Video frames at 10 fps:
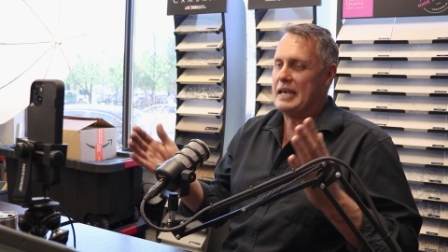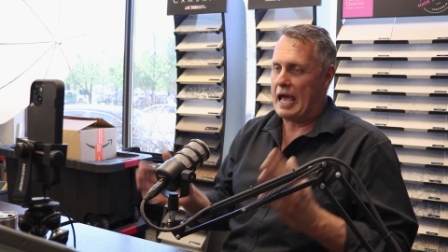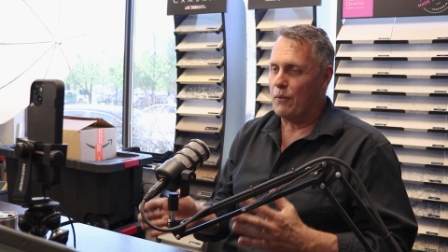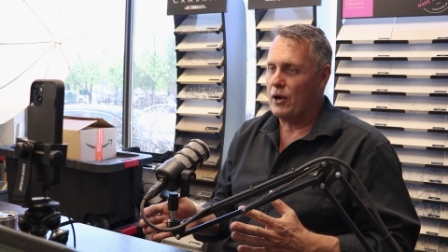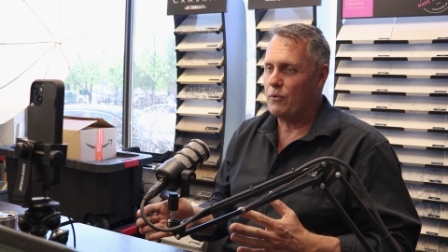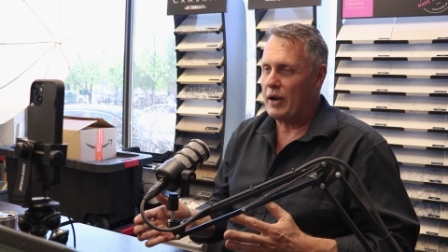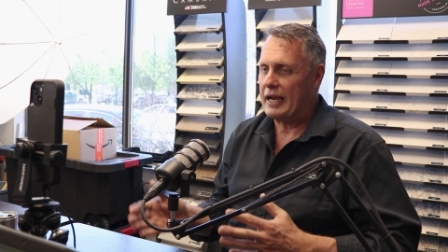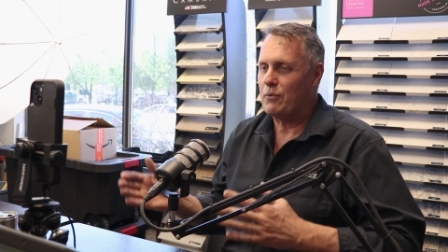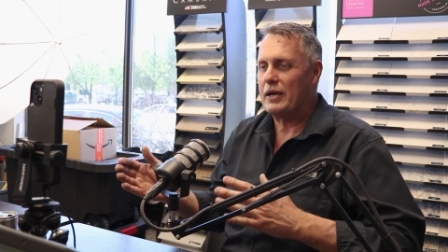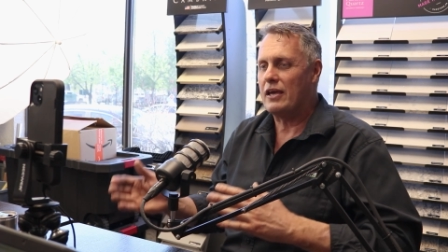now we're
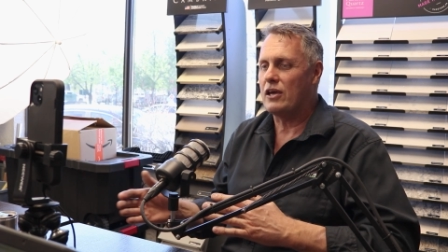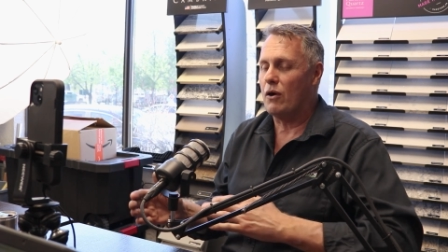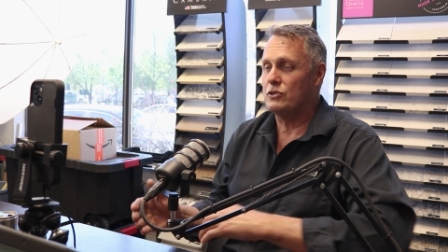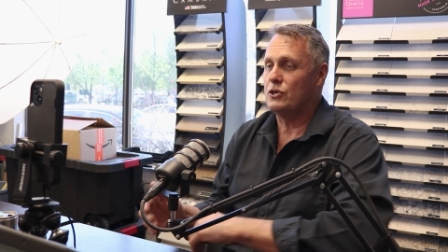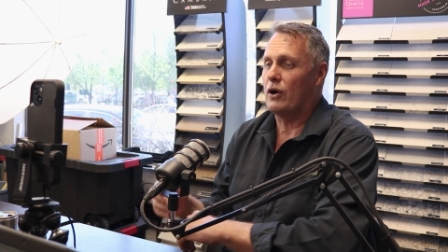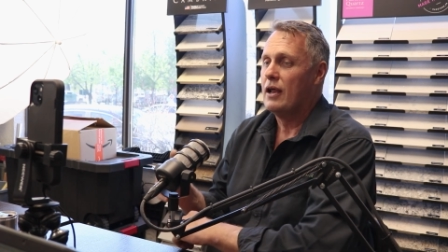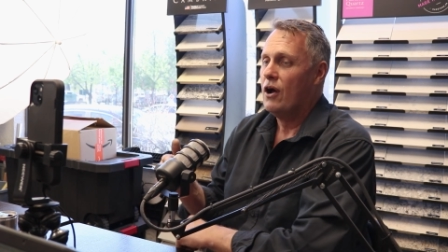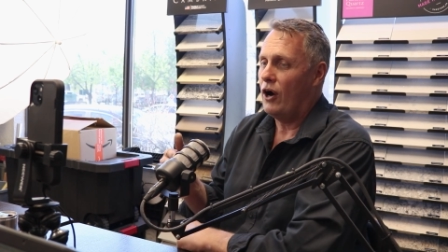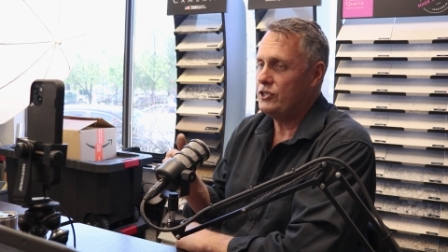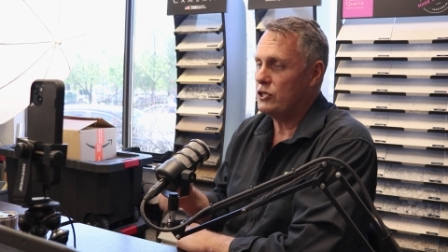ready. We can go and do it.
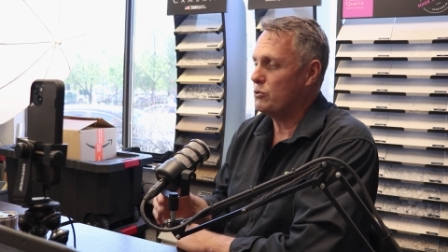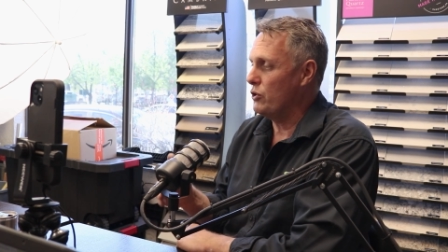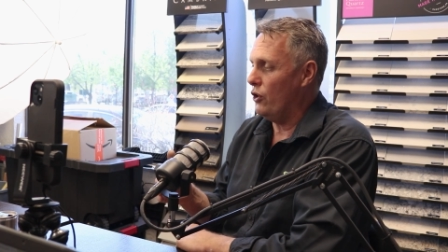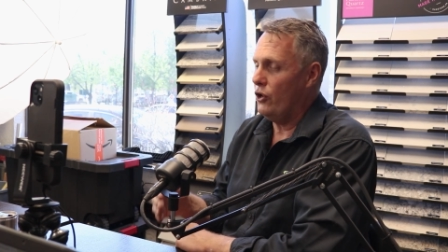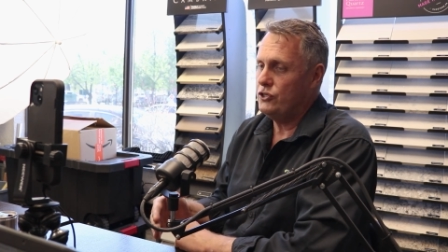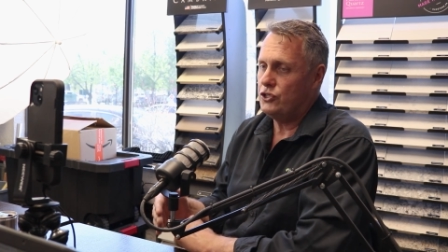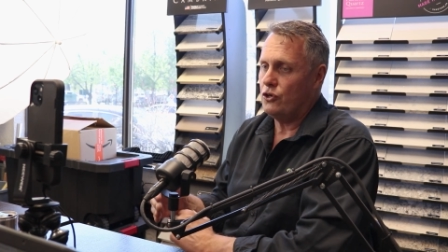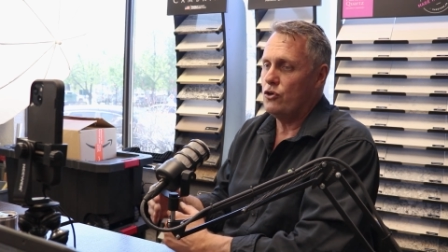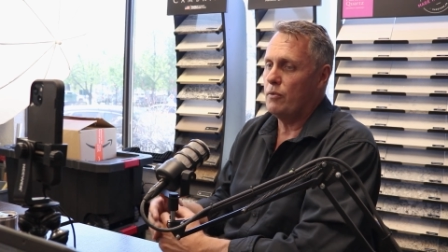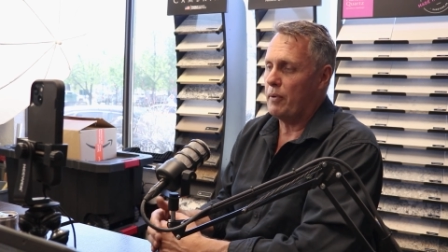I just would urge
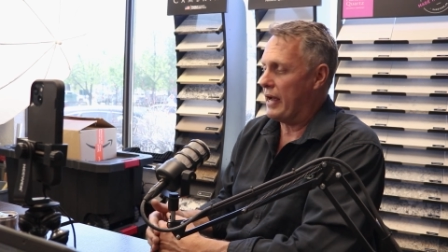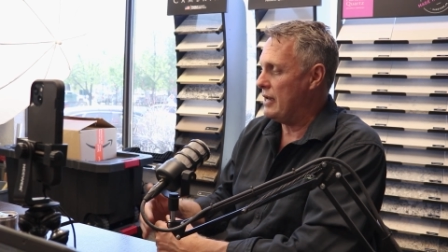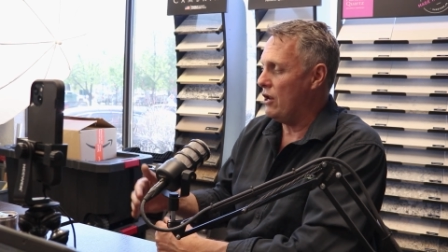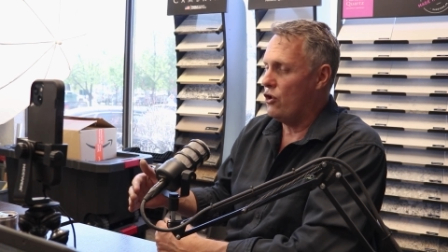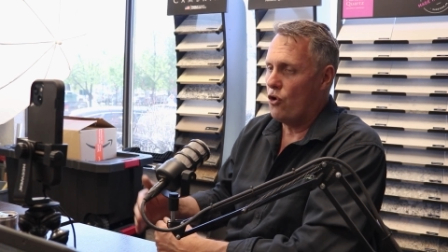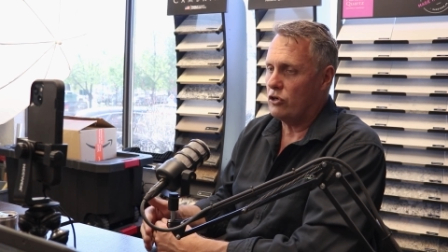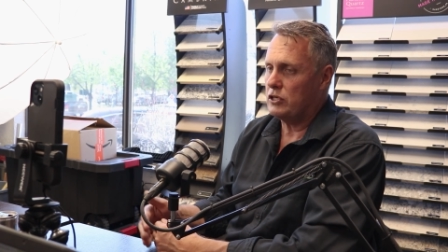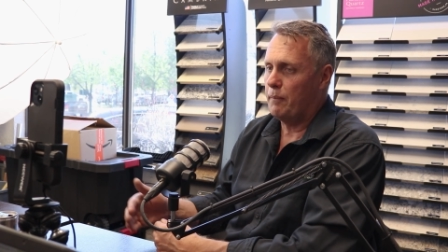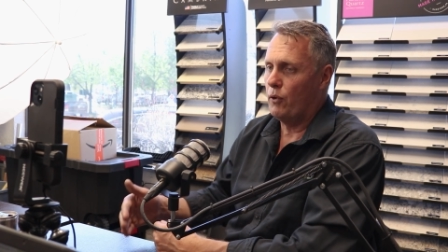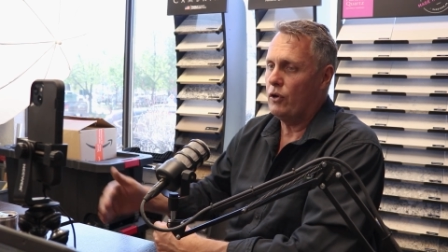you, Braden, not
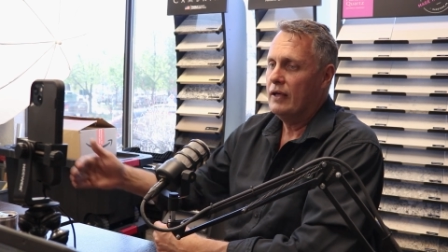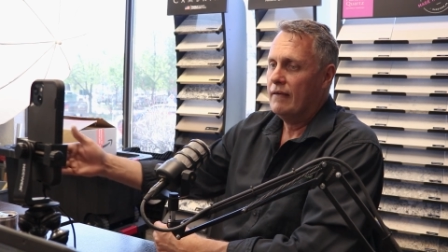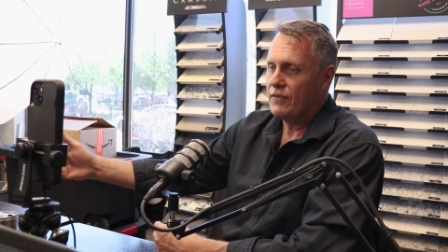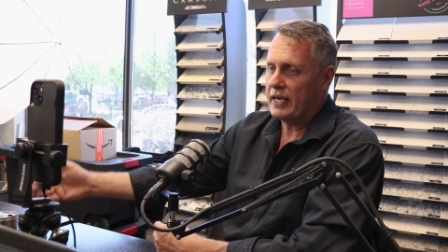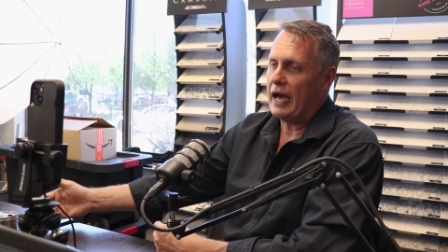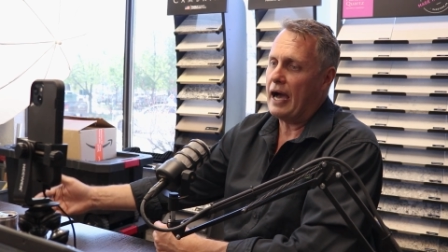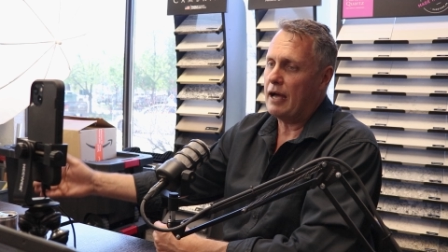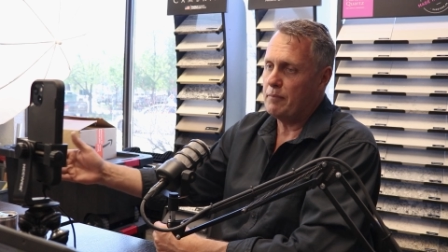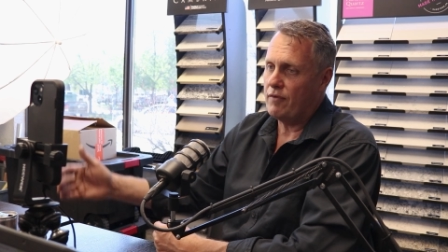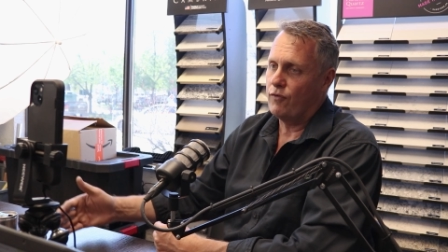to put the
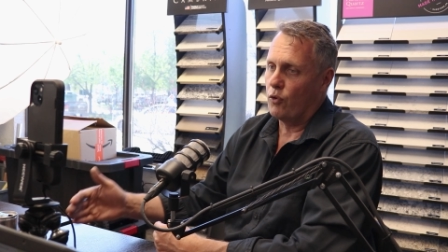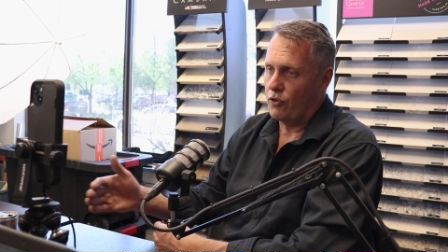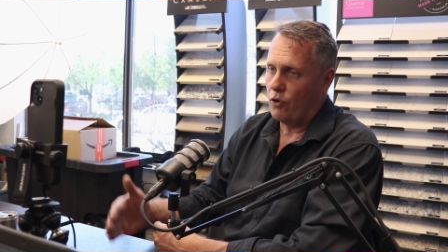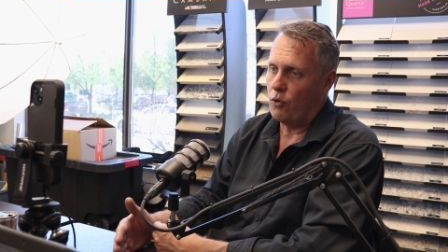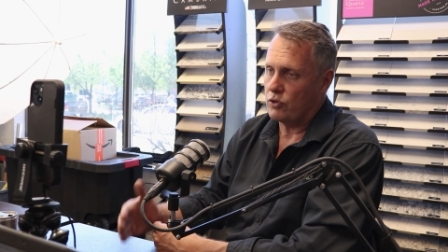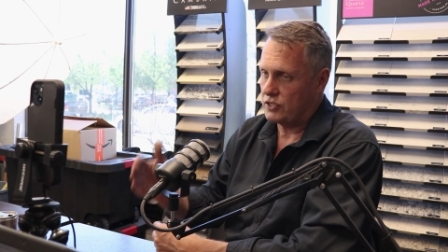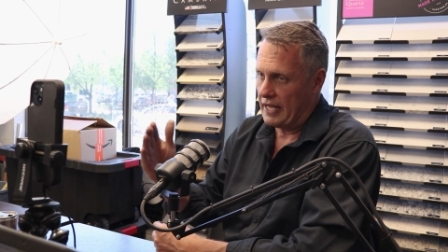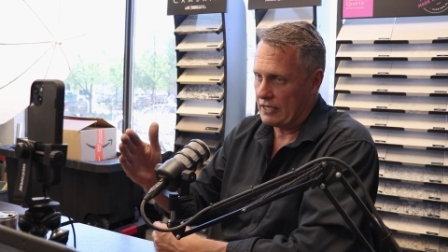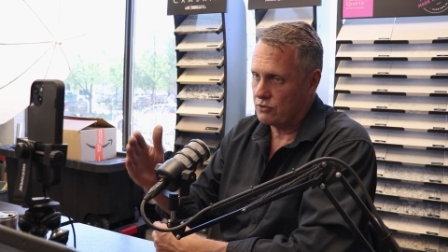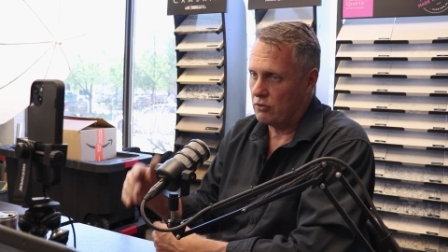cart before the horse.
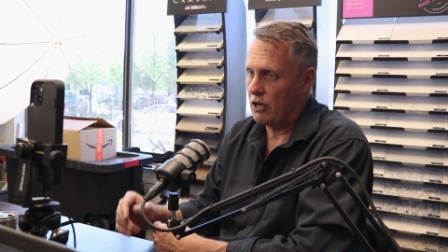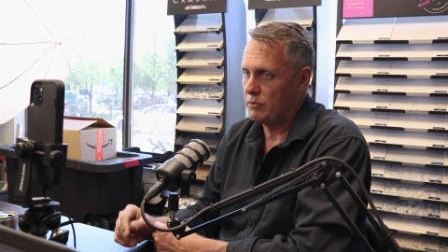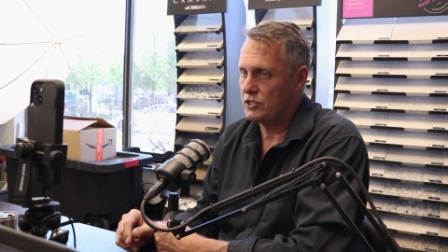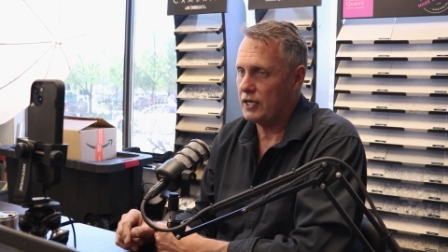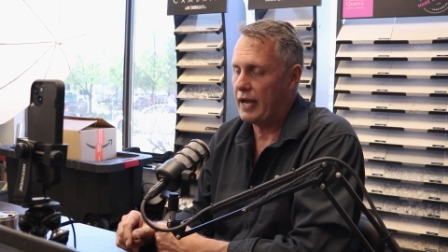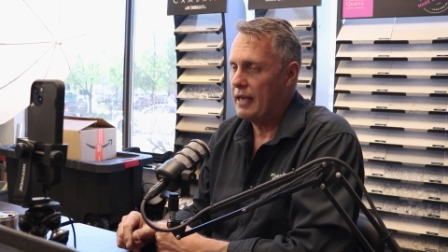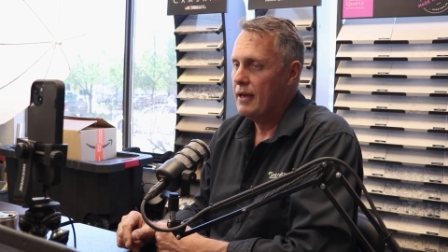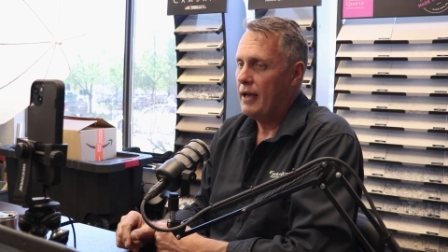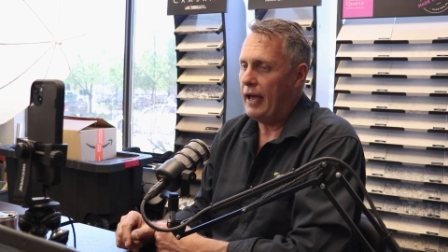That's all I would say.